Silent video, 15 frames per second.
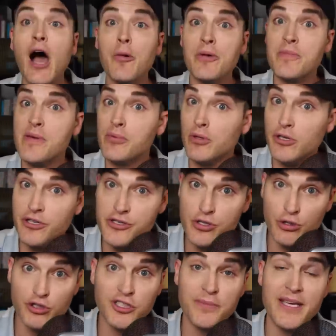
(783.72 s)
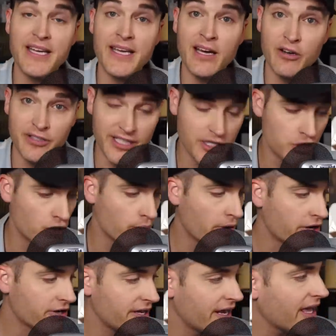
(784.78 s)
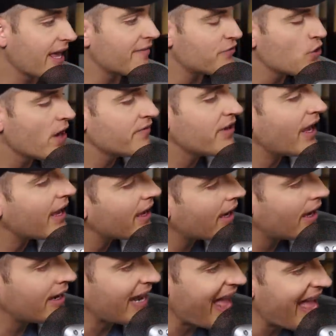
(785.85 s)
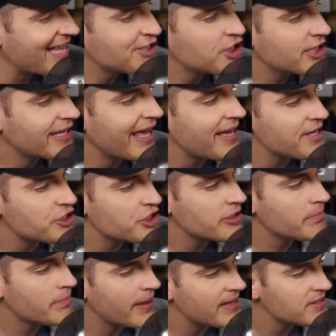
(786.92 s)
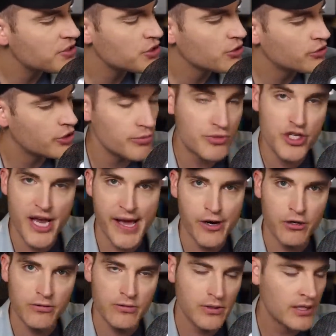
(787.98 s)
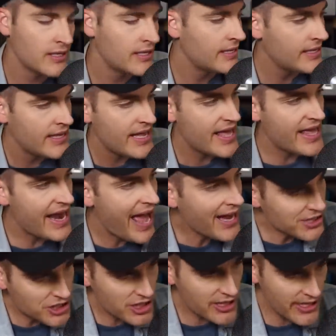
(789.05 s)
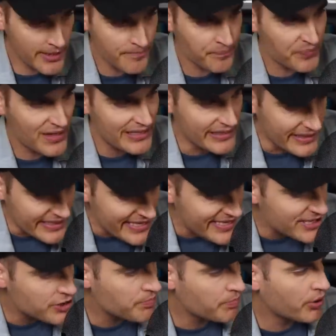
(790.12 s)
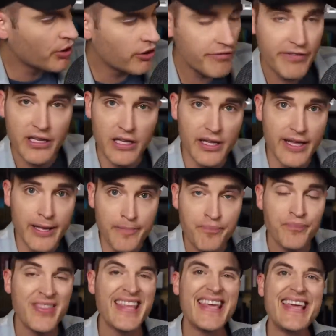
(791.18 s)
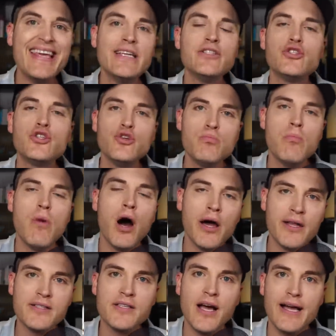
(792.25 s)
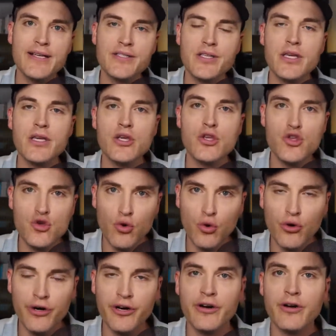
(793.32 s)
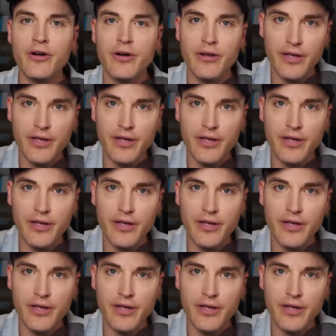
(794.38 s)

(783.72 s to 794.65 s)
helping people learn social media or digital marketing. If you have a, an education based YouTube channel, it actually leads perfectly into monetizing your